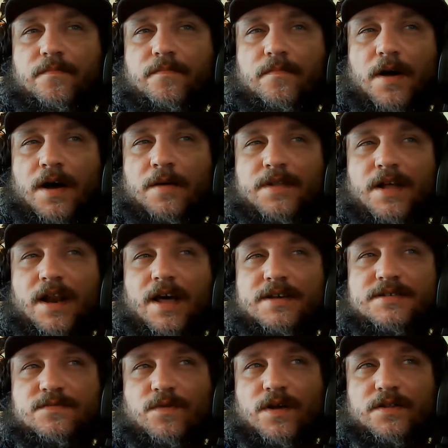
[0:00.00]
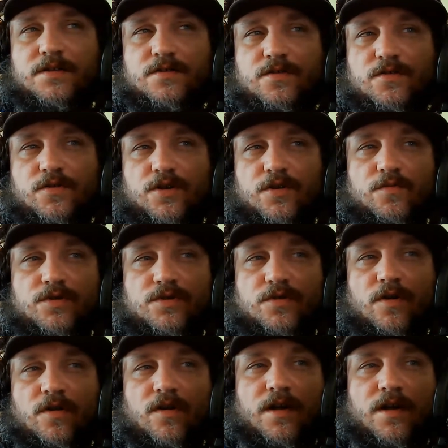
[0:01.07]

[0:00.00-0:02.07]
I'm the last one who you would call